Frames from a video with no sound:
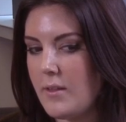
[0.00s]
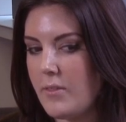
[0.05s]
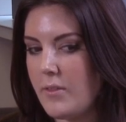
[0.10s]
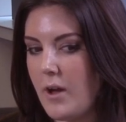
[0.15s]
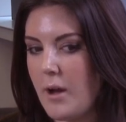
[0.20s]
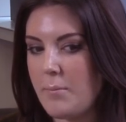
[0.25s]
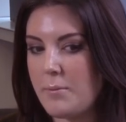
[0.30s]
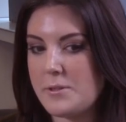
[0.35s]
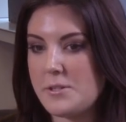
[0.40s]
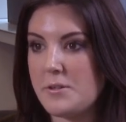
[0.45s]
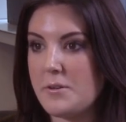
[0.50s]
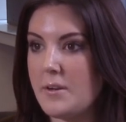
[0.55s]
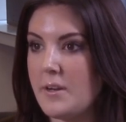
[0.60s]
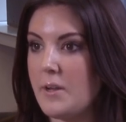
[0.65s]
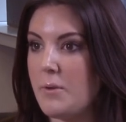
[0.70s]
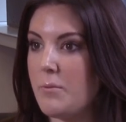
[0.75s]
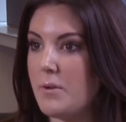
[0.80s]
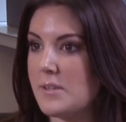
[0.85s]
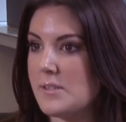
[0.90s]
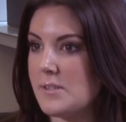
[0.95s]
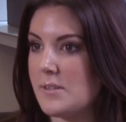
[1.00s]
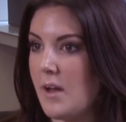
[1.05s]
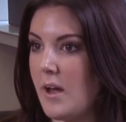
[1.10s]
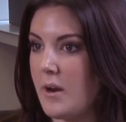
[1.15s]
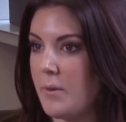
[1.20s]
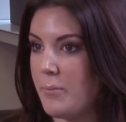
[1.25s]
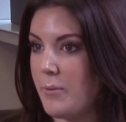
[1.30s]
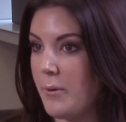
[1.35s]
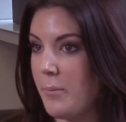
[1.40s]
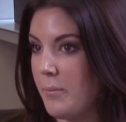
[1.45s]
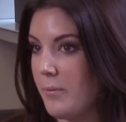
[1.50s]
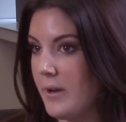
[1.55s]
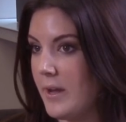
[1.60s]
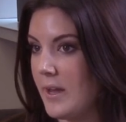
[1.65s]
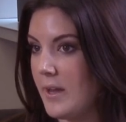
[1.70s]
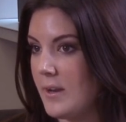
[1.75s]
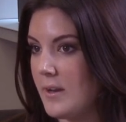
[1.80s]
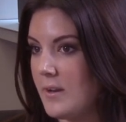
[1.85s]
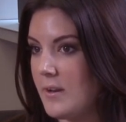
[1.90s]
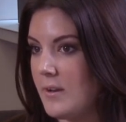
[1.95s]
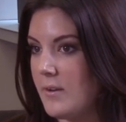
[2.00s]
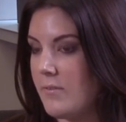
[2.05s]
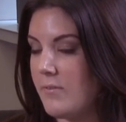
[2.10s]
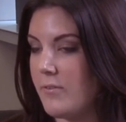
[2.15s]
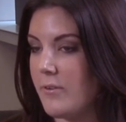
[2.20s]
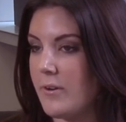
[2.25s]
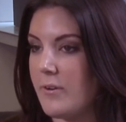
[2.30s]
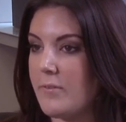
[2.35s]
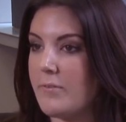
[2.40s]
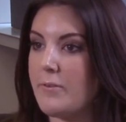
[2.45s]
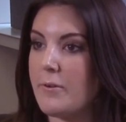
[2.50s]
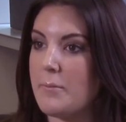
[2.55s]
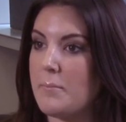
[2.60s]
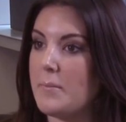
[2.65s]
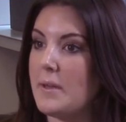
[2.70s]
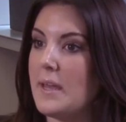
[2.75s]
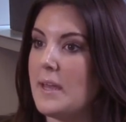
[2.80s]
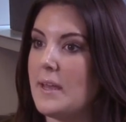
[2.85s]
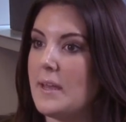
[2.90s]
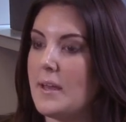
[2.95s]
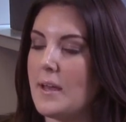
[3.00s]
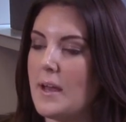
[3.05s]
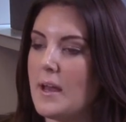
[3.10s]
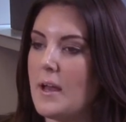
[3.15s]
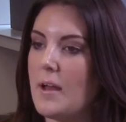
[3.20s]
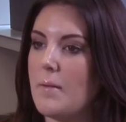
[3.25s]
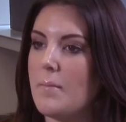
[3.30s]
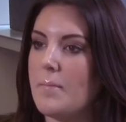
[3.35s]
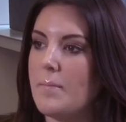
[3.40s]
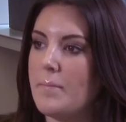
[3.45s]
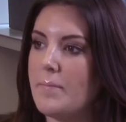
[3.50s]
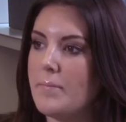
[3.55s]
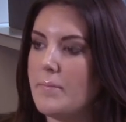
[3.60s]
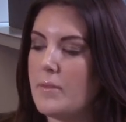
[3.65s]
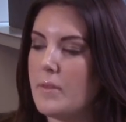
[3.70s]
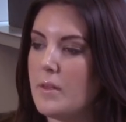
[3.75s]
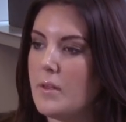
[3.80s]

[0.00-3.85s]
the opportunity was not appropriate for for me, um,